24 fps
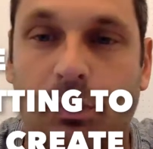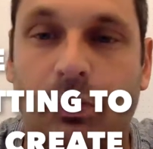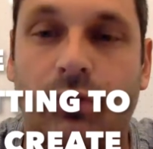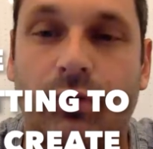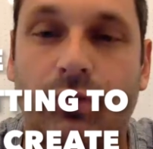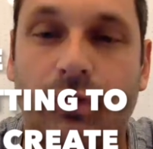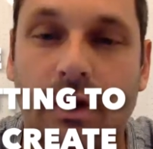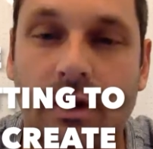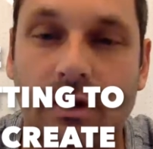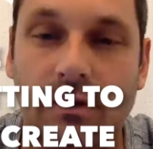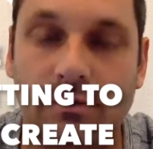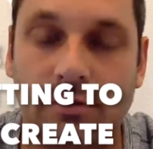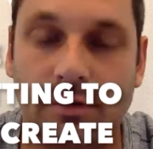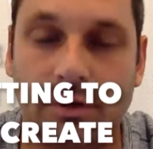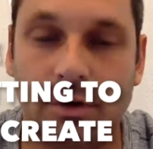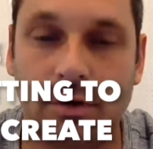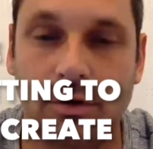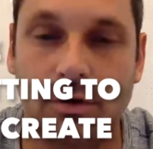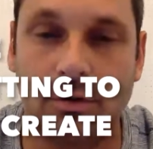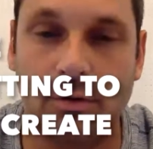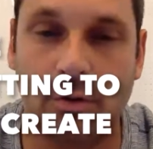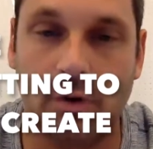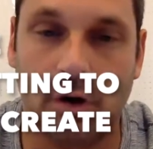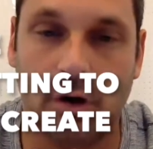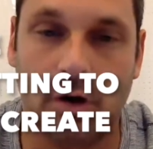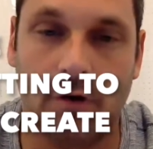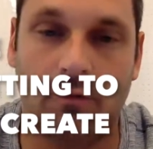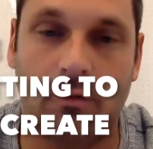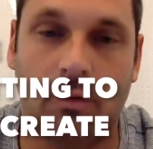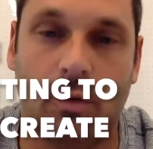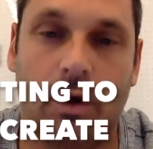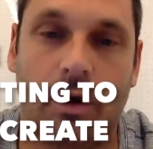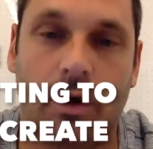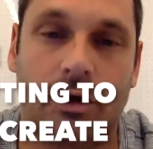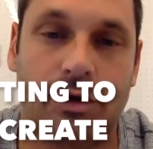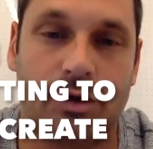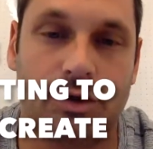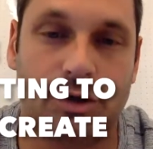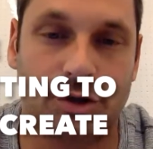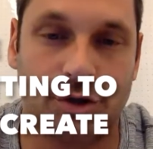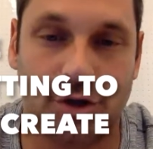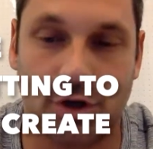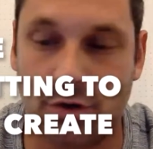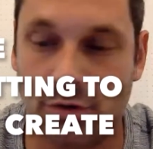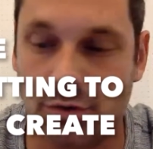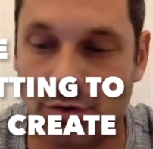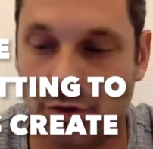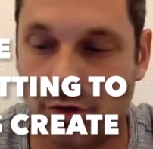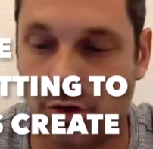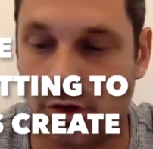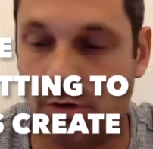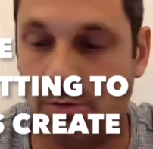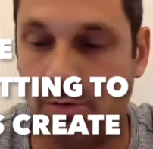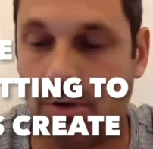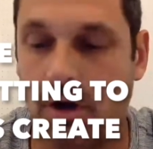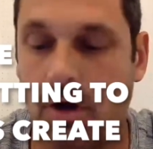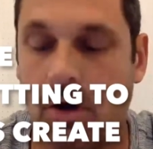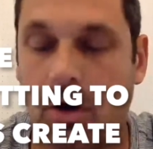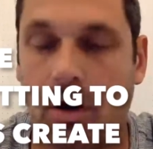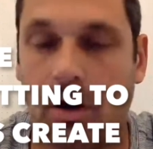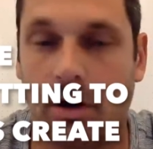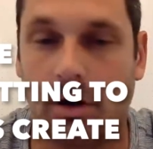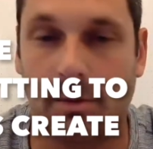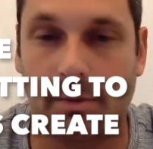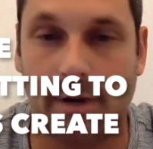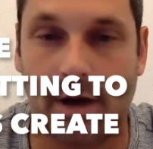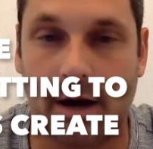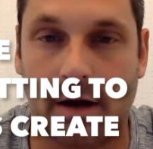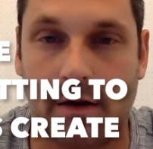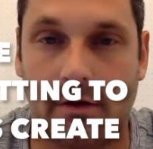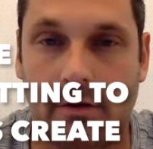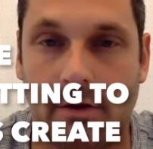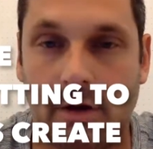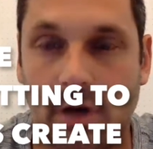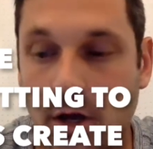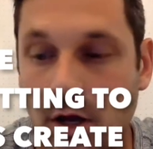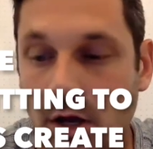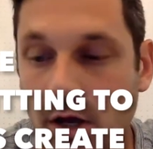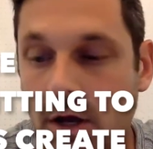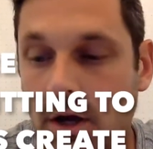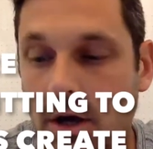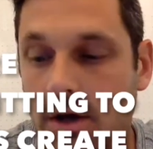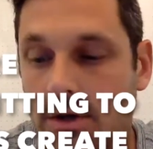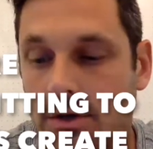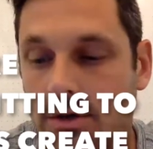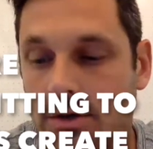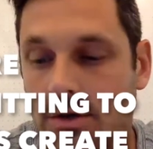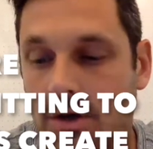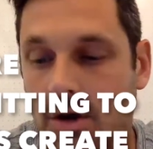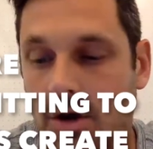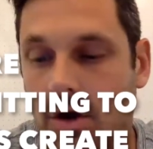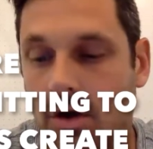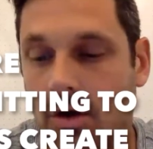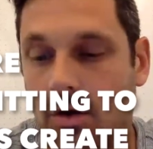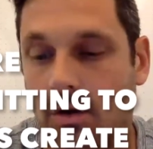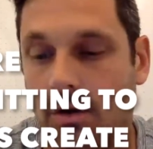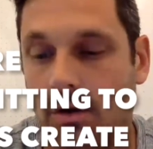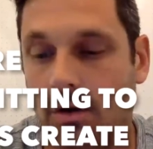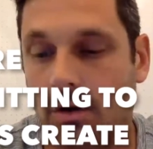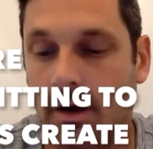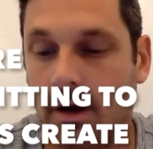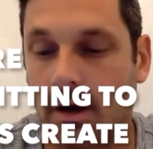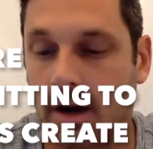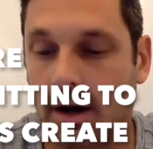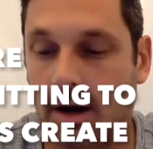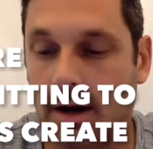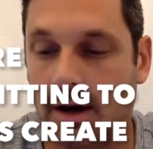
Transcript: preview of what your show is going to be all about. So,